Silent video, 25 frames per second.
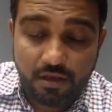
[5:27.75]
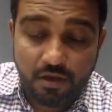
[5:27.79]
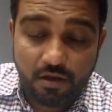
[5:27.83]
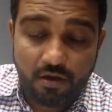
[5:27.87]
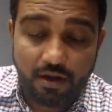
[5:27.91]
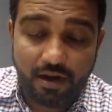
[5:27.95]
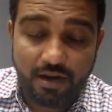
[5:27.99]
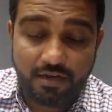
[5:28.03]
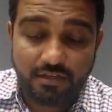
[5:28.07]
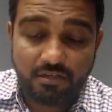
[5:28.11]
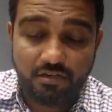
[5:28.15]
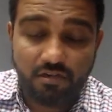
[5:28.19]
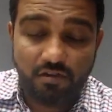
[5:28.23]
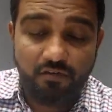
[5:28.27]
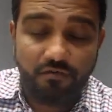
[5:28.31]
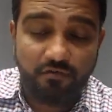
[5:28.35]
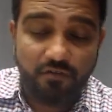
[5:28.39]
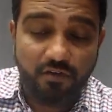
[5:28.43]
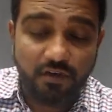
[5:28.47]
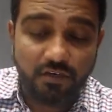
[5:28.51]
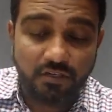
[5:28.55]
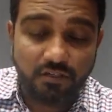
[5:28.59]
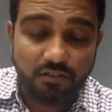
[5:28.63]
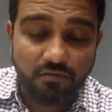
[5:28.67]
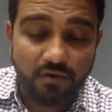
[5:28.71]
Alright, so the
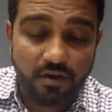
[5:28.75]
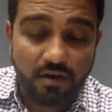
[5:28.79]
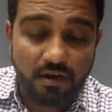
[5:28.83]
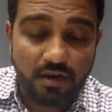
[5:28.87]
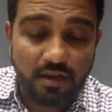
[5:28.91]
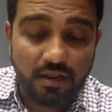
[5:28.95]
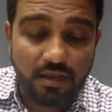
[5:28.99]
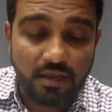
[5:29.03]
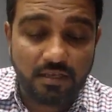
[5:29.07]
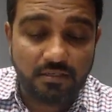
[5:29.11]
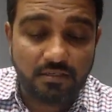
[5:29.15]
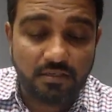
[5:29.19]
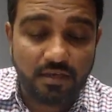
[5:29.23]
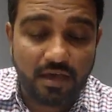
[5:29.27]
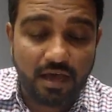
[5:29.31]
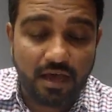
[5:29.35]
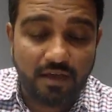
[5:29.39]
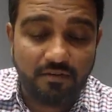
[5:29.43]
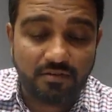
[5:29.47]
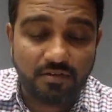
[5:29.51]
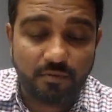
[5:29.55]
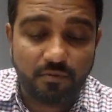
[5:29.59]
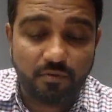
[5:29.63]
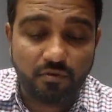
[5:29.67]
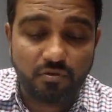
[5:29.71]
first one is Are
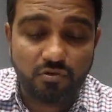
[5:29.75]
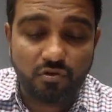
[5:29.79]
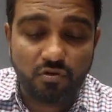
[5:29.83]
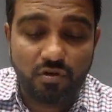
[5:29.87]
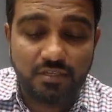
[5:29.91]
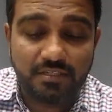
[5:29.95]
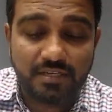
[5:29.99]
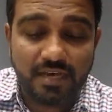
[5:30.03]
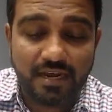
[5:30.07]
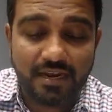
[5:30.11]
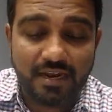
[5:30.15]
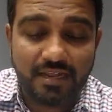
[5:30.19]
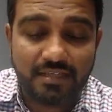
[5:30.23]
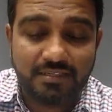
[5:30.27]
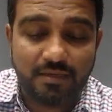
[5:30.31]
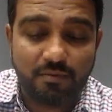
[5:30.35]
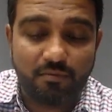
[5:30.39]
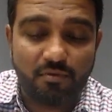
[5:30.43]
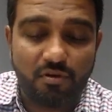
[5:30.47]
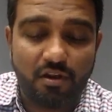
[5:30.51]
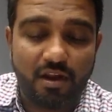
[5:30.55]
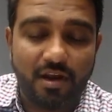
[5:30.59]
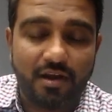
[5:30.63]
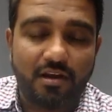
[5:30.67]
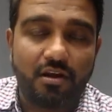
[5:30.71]
we supposed to design and
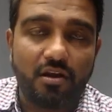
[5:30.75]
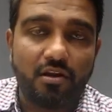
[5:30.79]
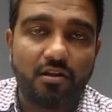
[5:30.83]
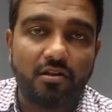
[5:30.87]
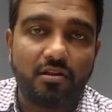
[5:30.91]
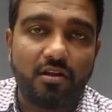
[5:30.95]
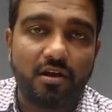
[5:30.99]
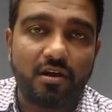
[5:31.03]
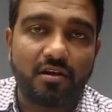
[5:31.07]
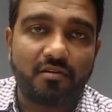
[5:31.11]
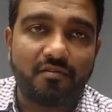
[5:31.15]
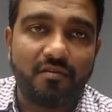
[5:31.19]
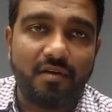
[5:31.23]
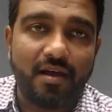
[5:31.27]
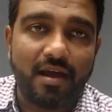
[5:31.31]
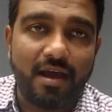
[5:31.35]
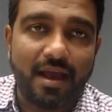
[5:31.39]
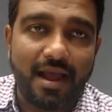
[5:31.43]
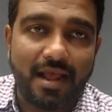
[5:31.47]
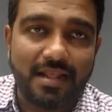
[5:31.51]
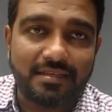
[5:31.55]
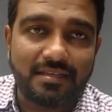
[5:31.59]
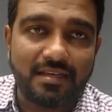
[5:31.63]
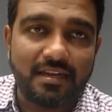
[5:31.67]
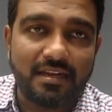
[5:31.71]
simulate? The uh,
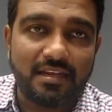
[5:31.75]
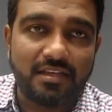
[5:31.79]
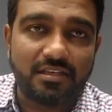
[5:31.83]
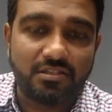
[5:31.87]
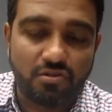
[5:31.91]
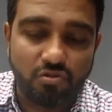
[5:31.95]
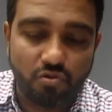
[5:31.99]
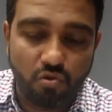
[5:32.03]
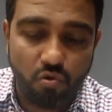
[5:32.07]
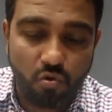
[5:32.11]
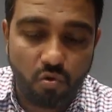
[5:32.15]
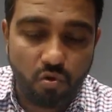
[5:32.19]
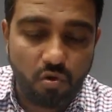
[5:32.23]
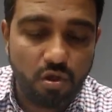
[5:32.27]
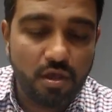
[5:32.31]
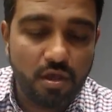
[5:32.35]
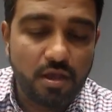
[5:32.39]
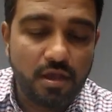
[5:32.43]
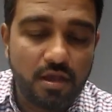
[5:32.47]
answer is no.